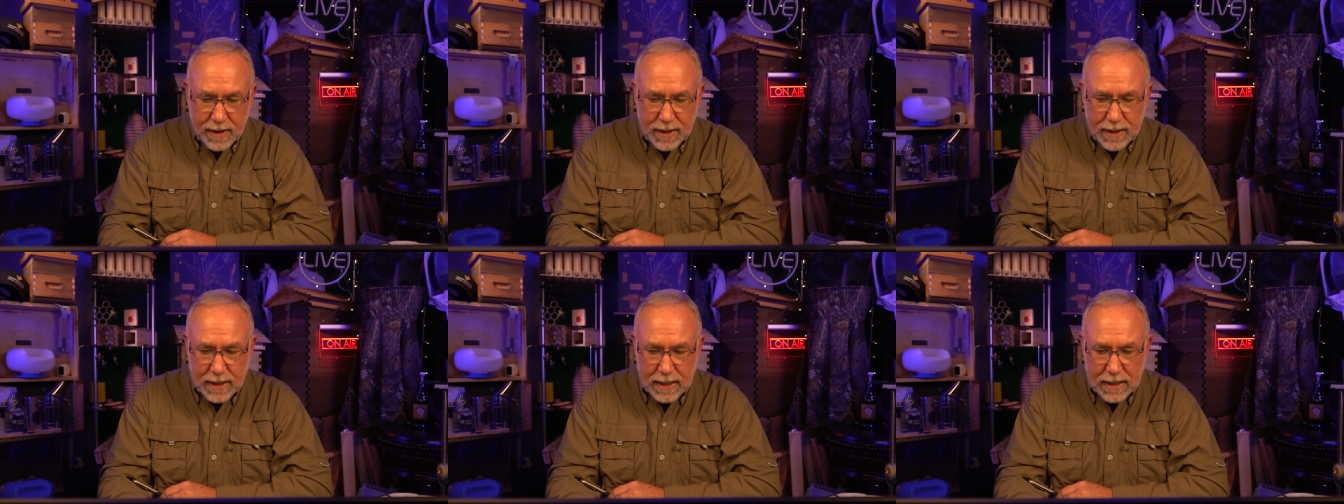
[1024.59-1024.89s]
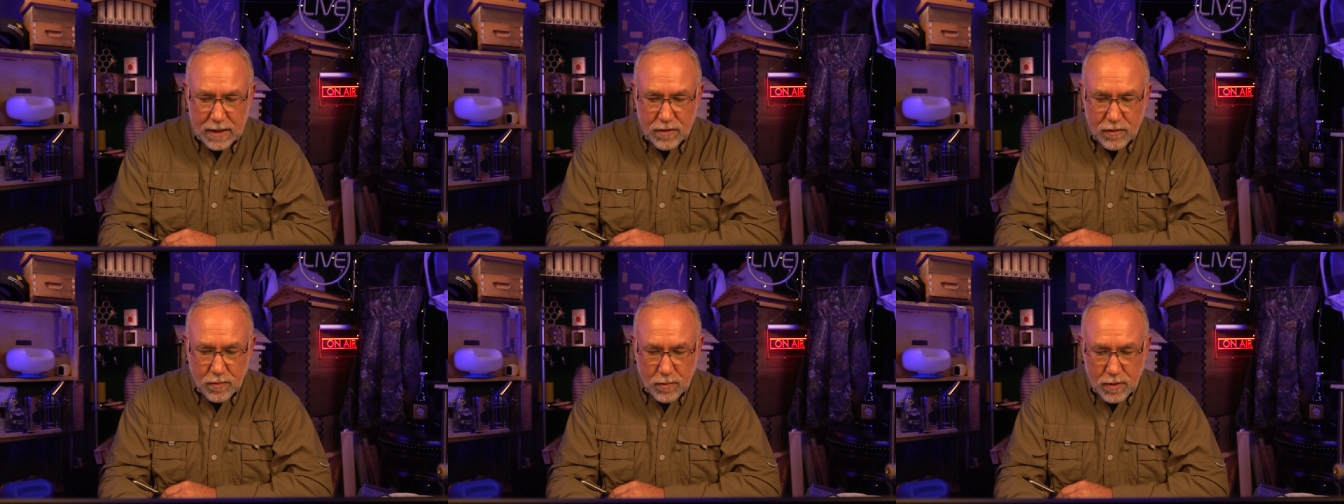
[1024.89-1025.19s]
like
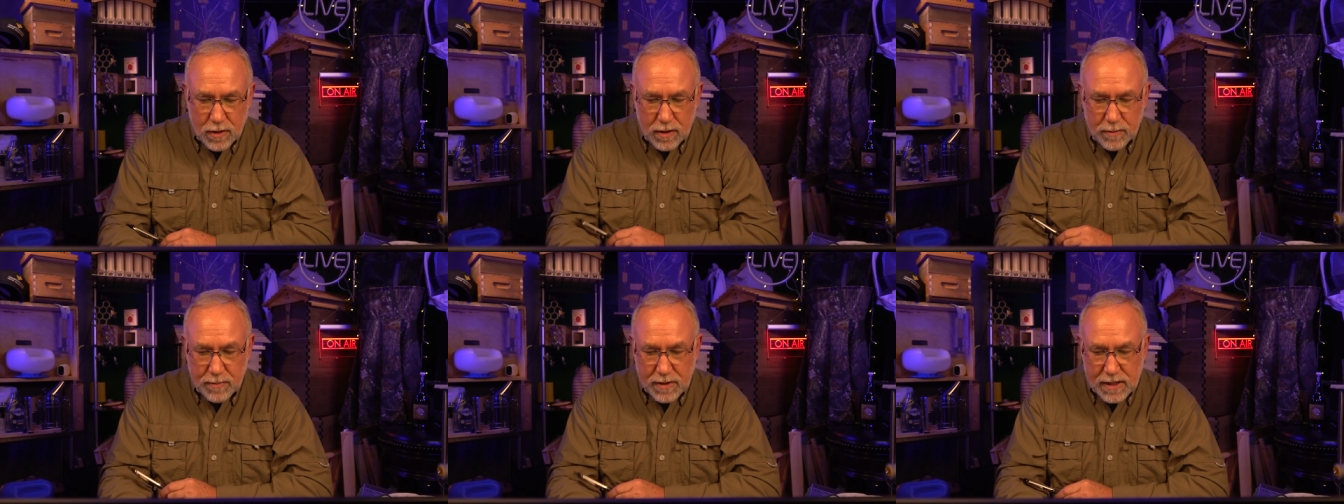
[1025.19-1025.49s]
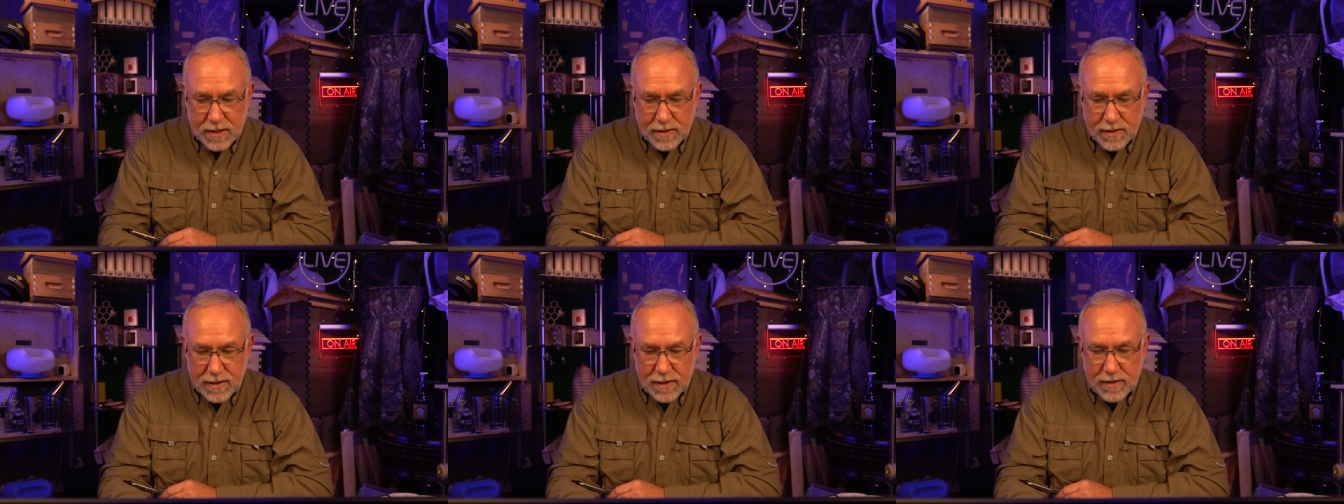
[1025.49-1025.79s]
that swarm
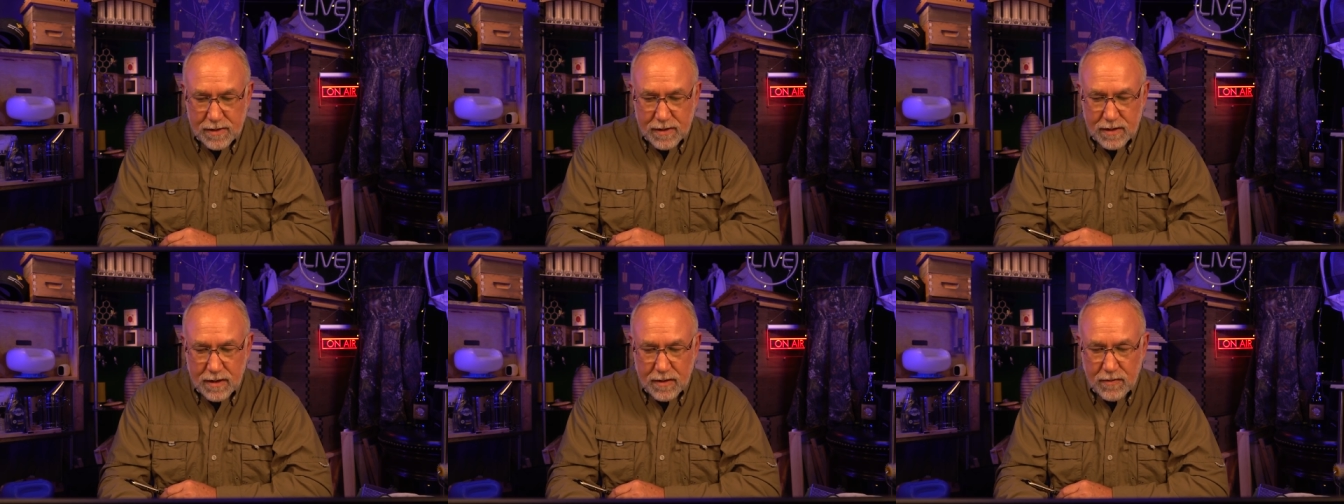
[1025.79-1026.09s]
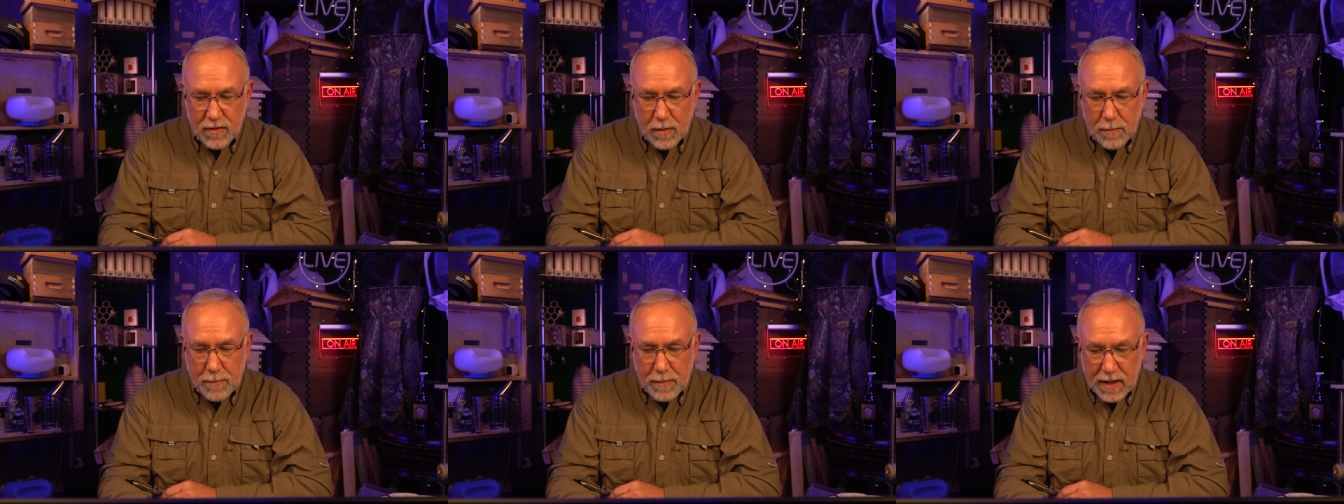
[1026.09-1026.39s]
consisted
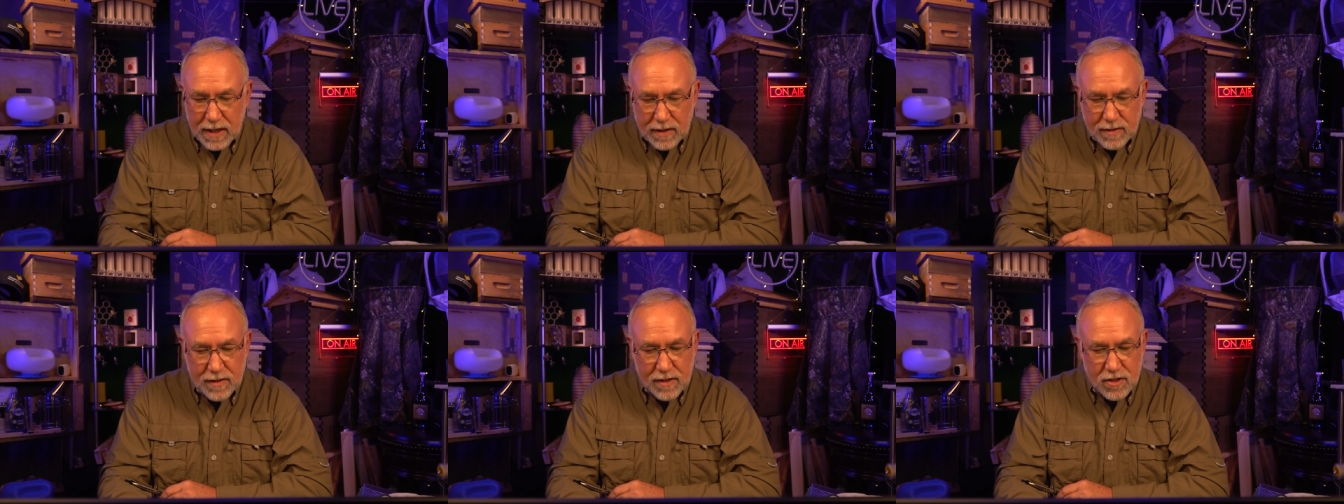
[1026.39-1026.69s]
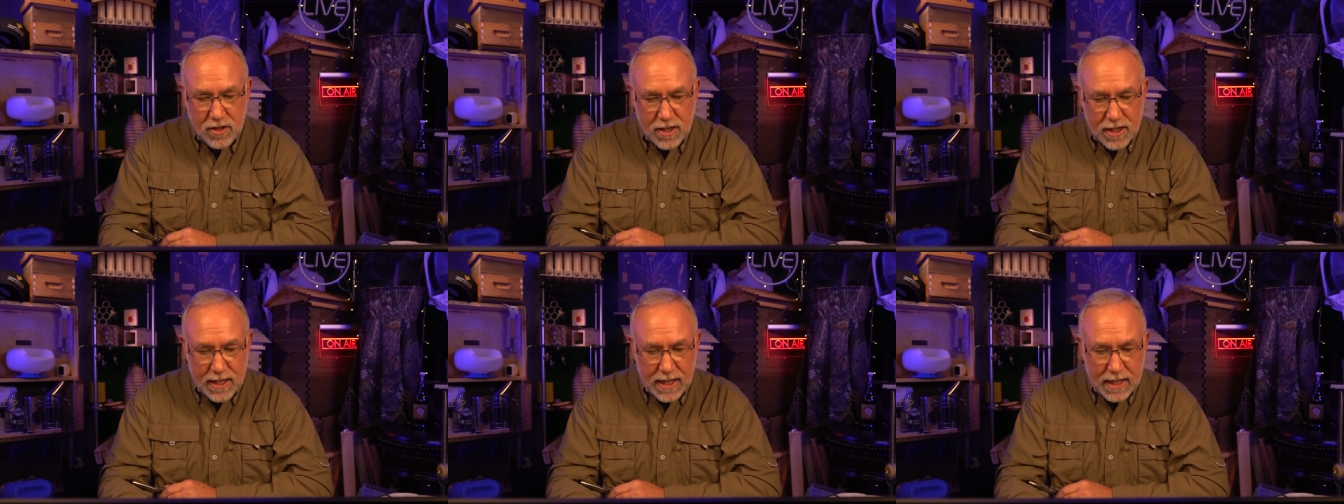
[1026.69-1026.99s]
of a mix of
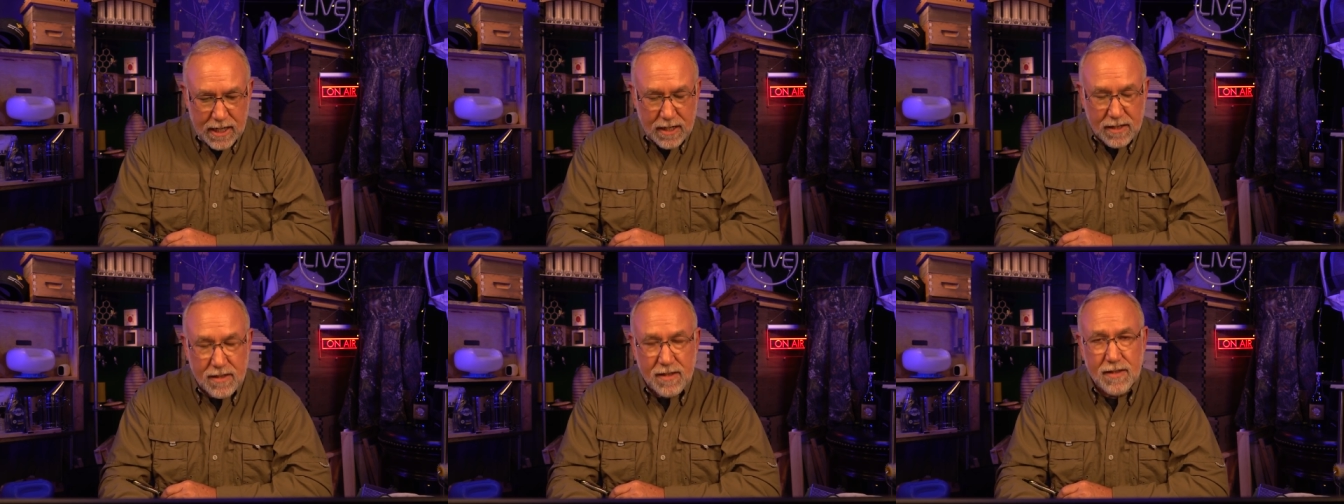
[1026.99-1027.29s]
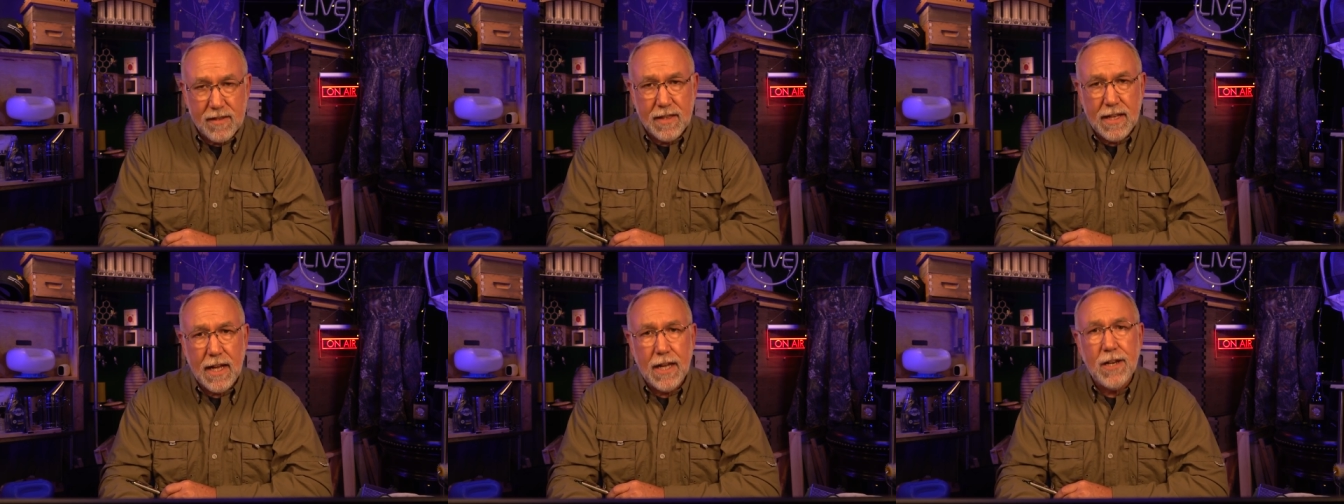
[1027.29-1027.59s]
genetics.
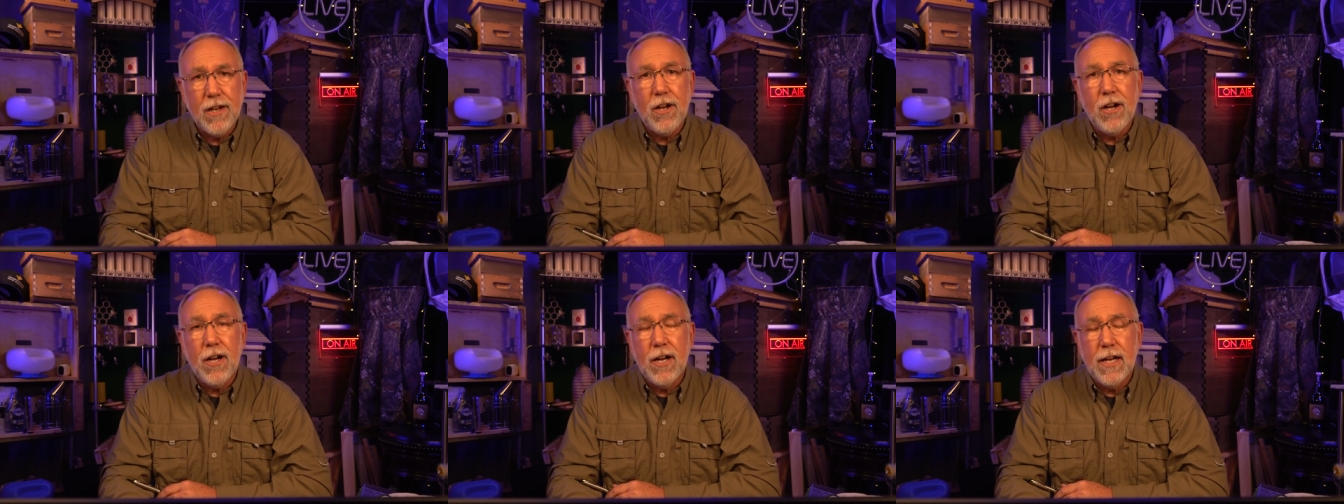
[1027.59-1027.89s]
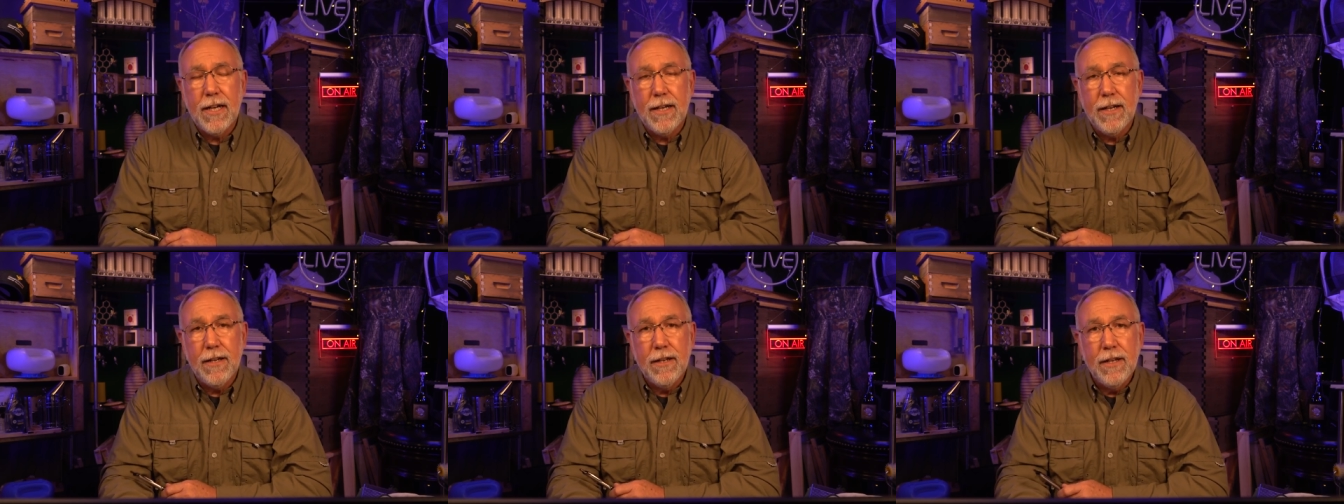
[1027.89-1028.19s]
Is that
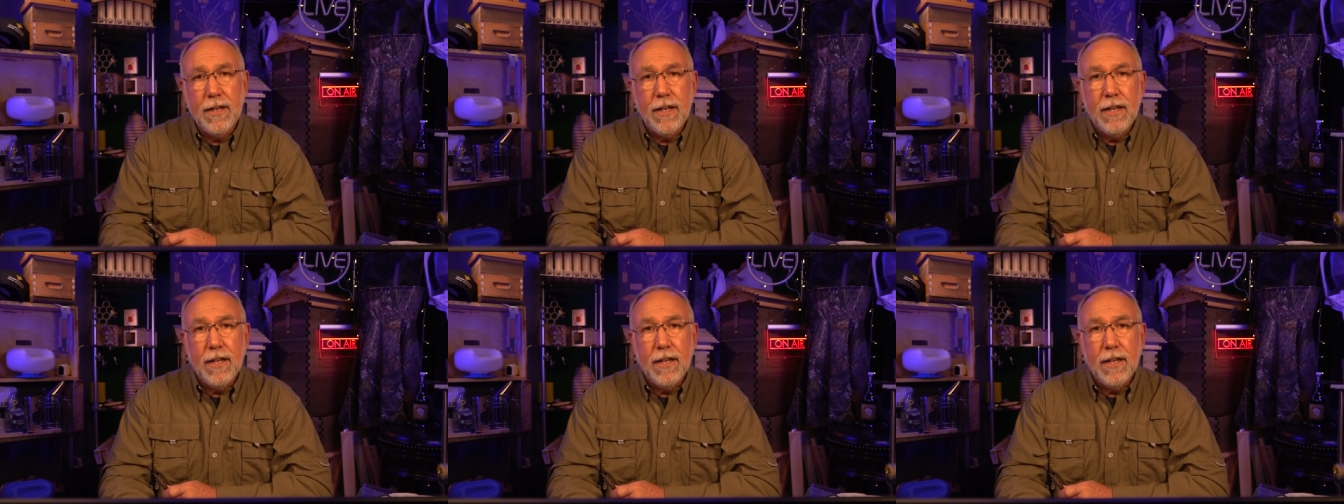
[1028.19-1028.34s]
odd?